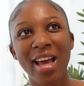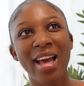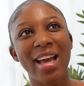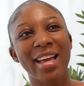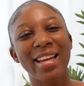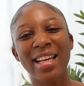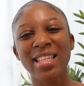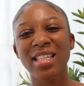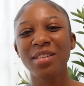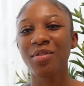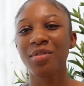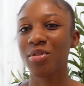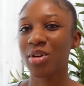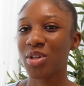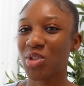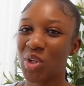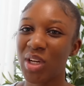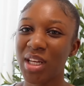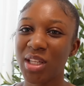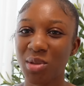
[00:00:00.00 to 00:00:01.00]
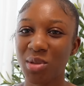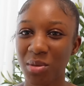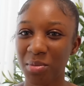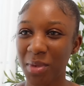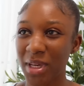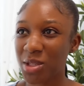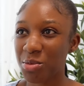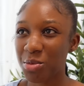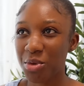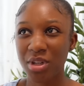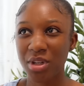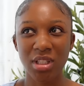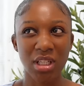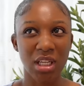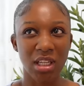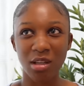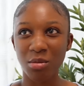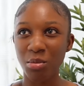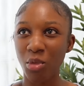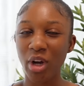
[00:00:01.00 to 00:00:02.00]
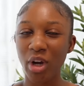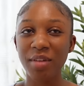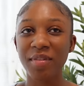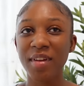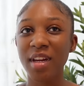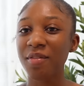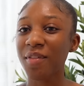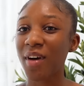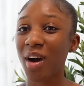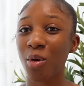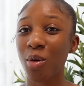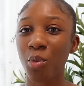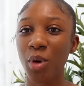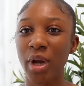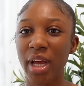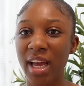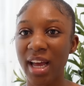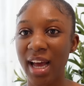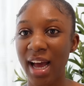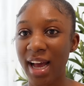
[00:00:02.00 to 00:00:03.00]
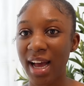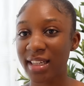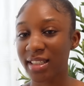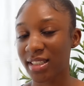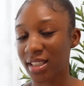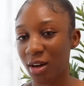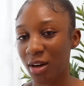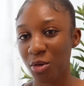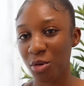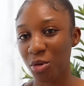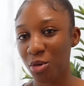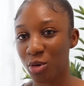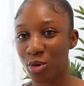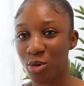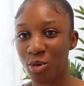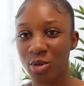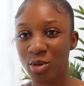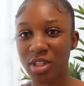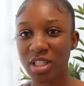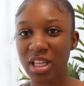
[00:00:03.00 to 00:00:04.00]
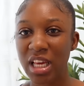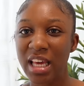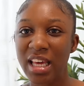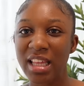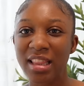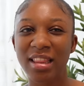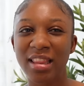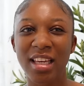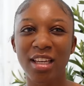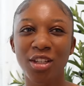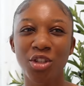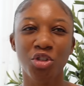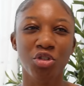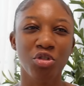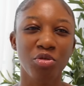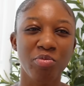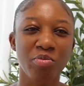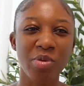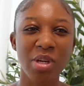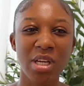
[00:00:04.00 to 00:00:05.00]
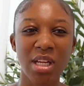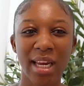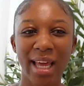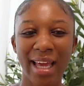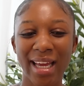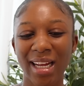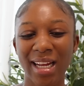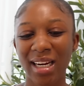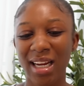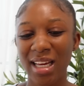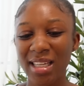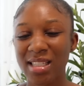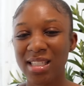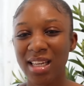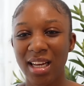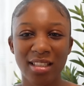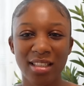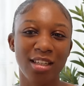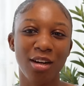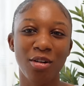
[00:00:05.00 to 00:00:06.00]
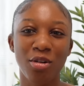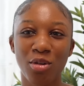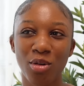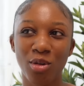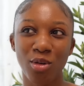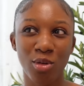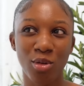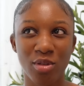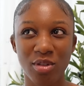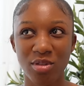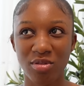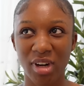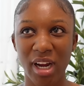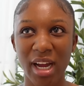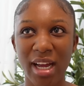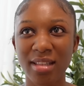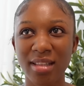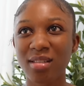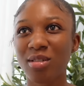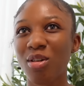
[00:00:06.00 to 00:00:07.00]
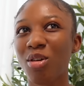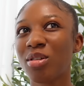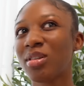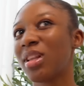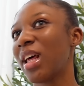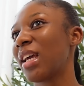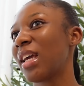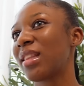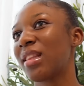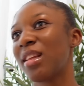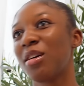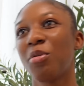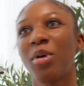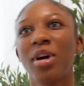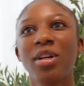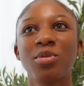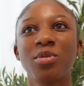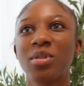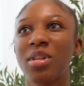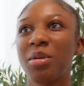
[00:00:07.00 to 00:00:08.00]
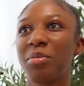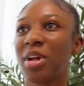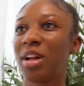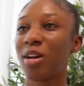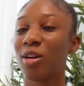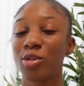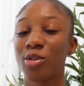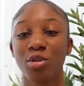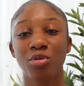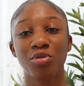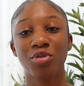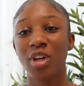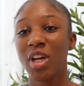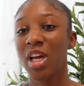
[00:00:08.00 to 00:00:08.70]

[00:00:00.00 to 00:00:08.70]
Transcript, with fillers: it doesn't even resonate with my spirit anymore. Even if I wear Ashao clothes, they should be like classy Ashao clothes, right? Not like the ones with the, a lot of